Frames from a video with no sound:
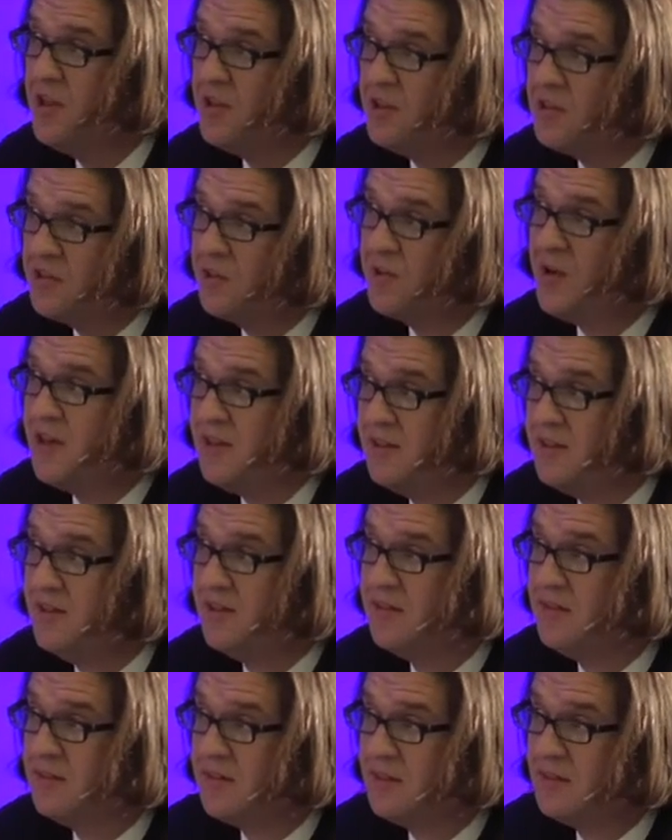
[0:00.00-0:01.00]
So I
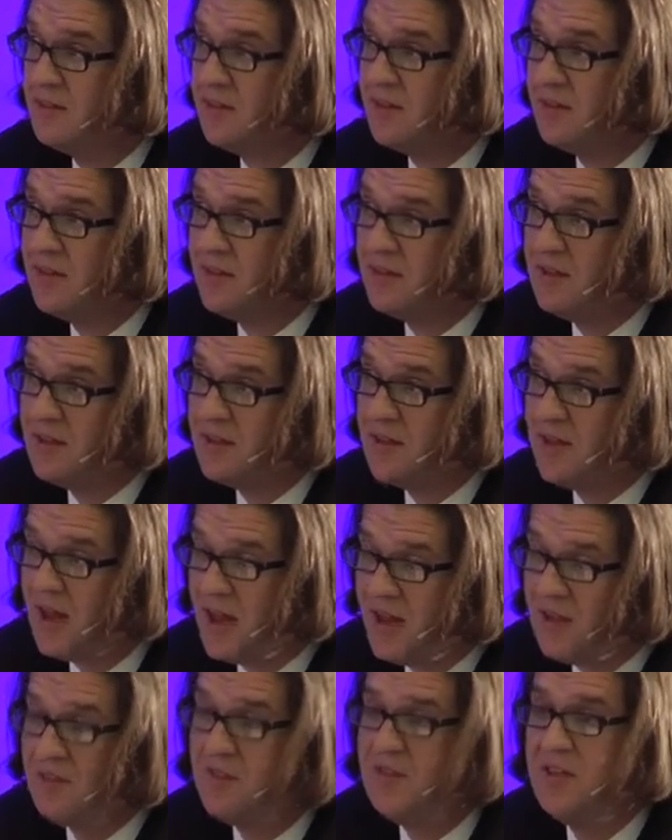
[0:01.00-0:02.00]
did
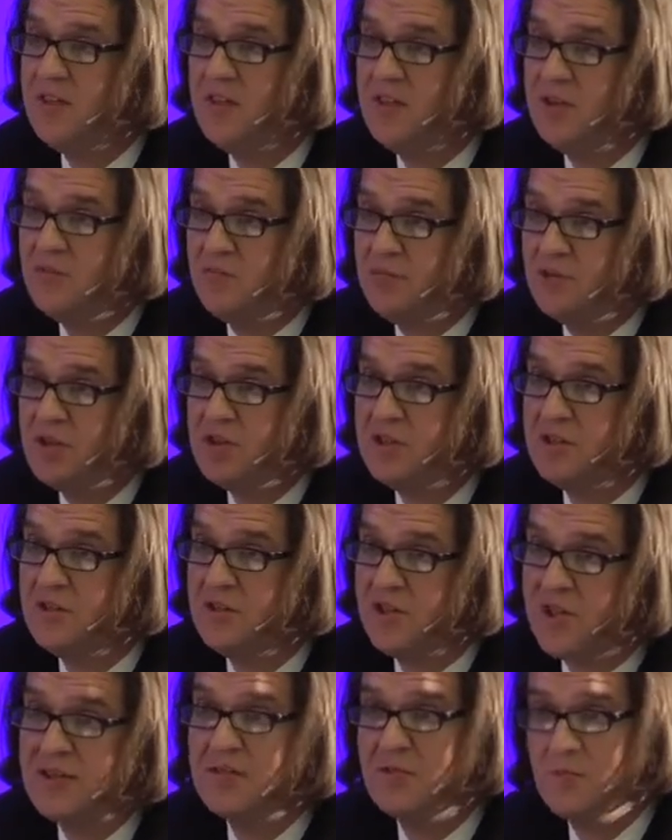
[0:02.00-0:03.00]
have the
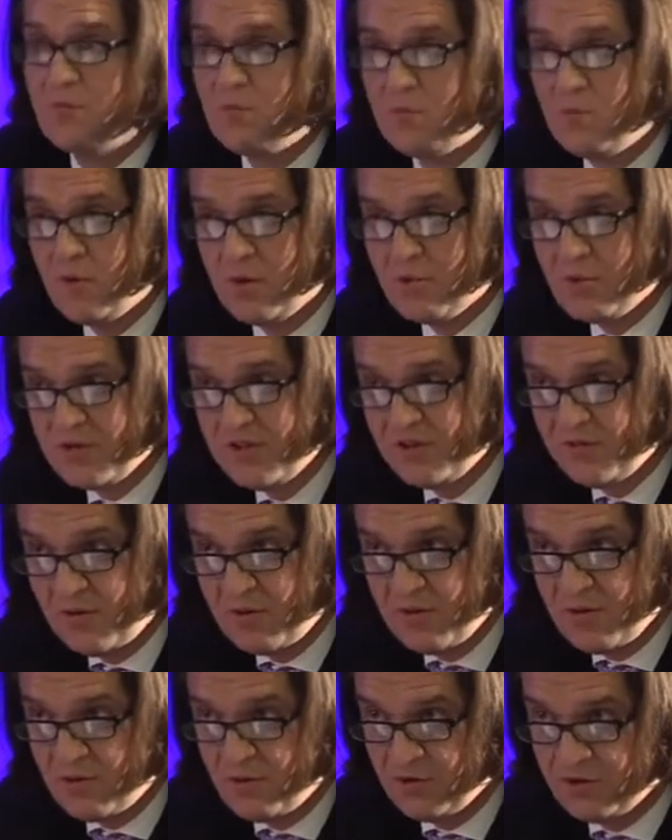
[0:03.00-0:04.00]
impression, and what, what is
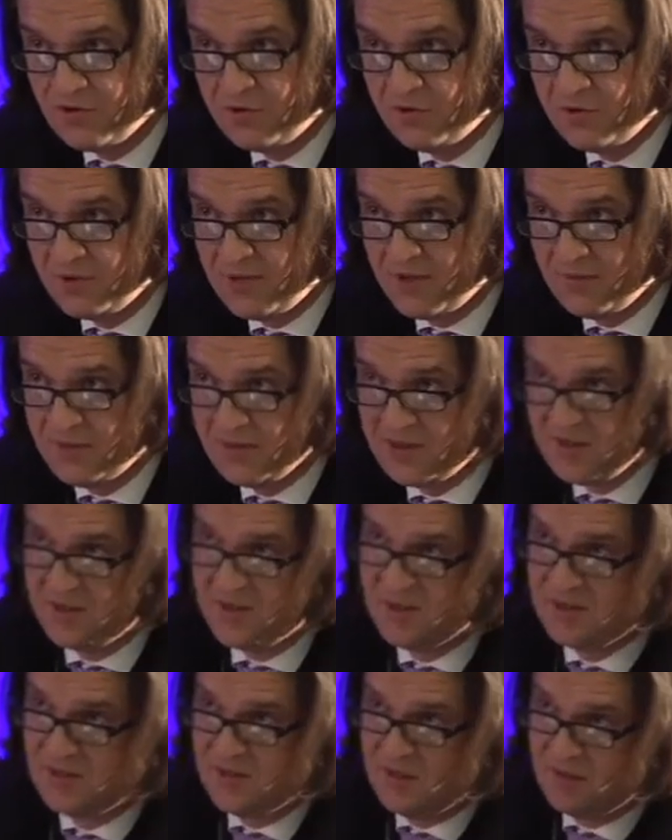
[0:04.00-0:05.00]
very important for them, that is
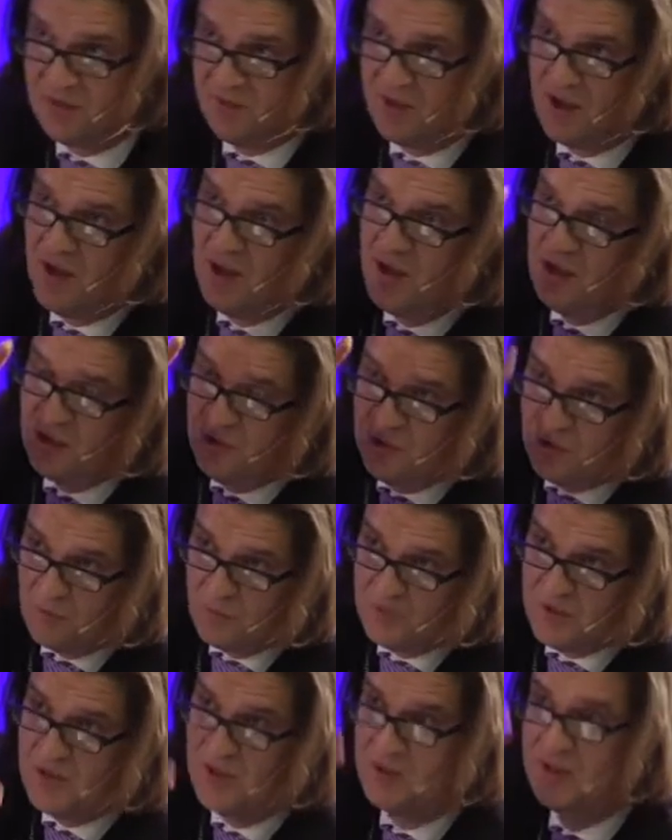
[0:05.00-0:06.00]
that they have
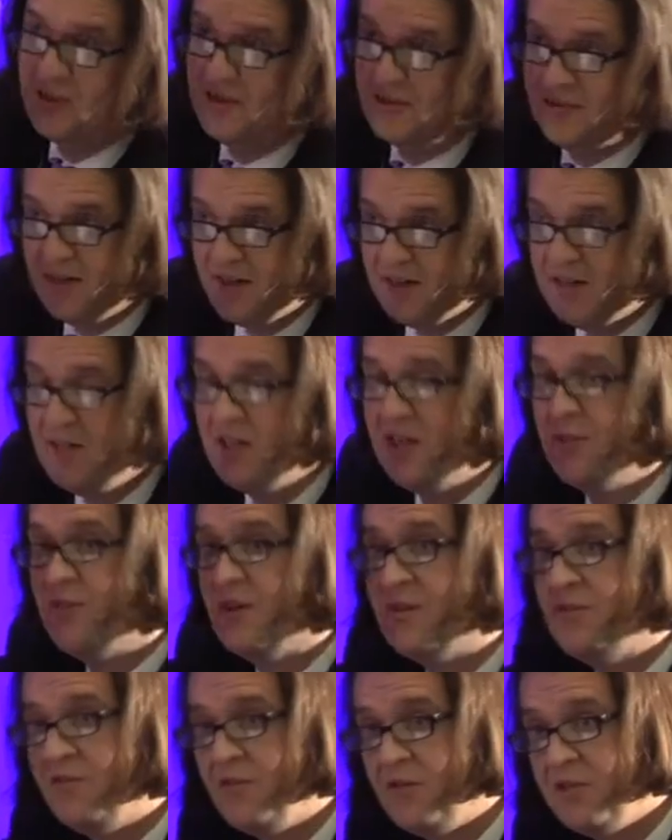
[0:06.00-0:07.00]
European, their name
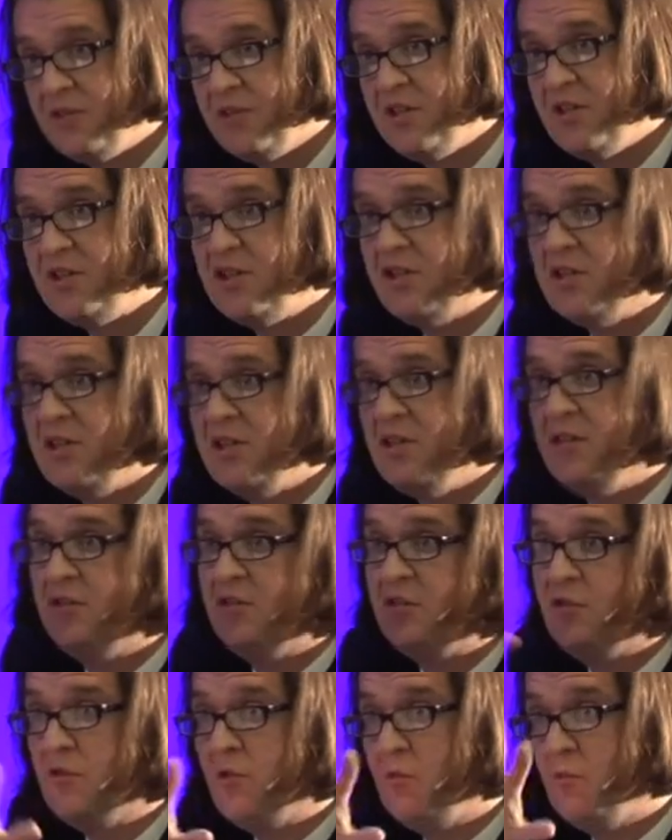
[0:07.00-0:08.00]
and foundation
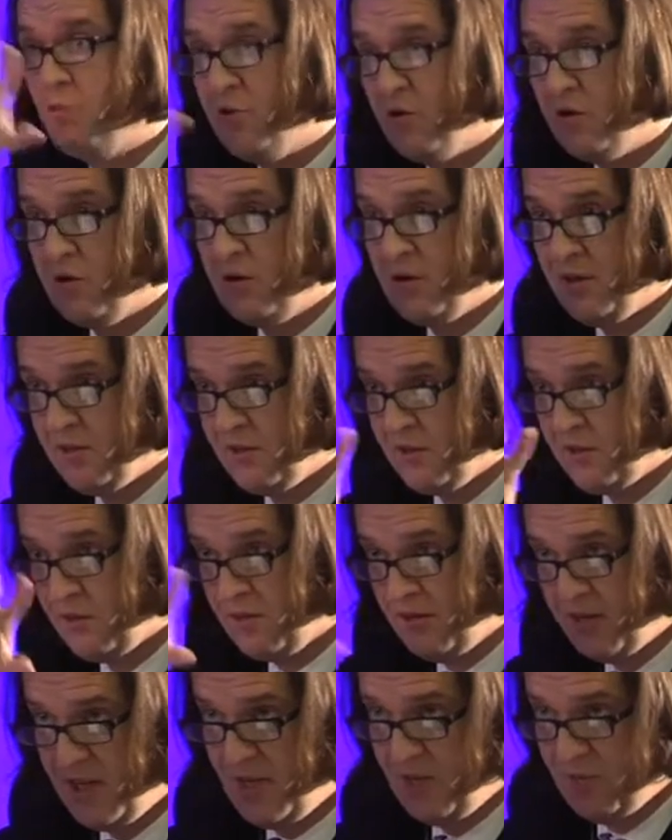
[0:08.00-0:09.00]
in the, war, in the
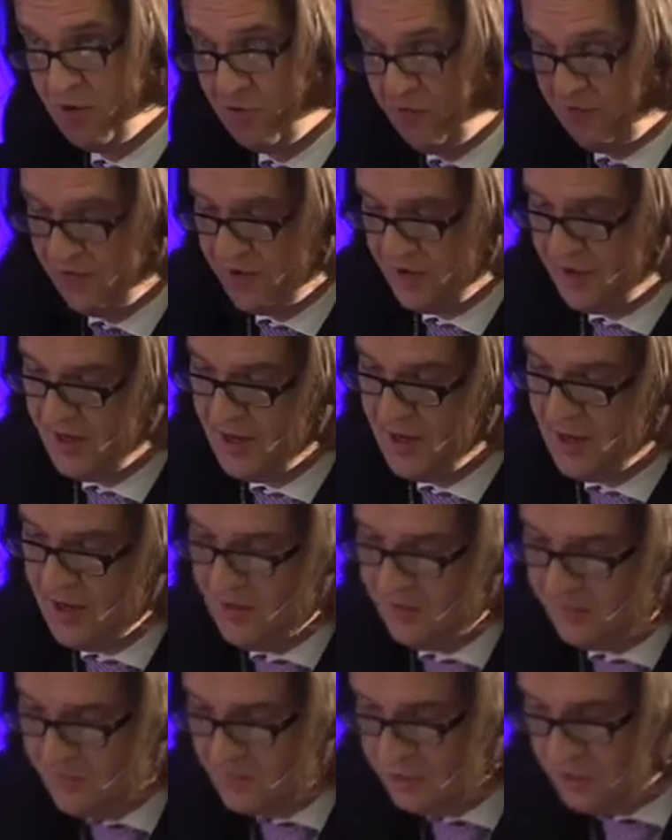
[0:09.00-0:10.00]
name of their
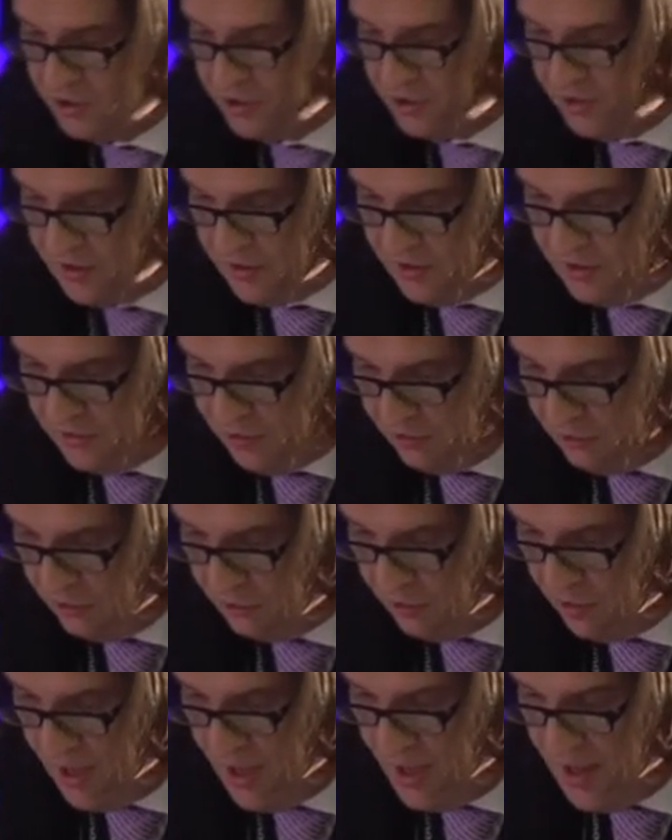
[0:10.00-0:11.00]
future
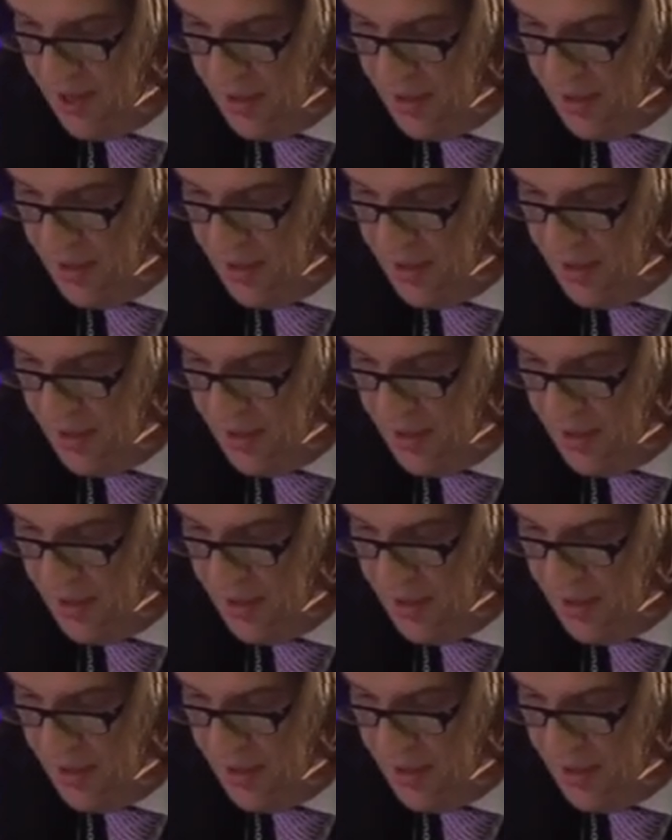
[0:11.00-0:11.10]
tool.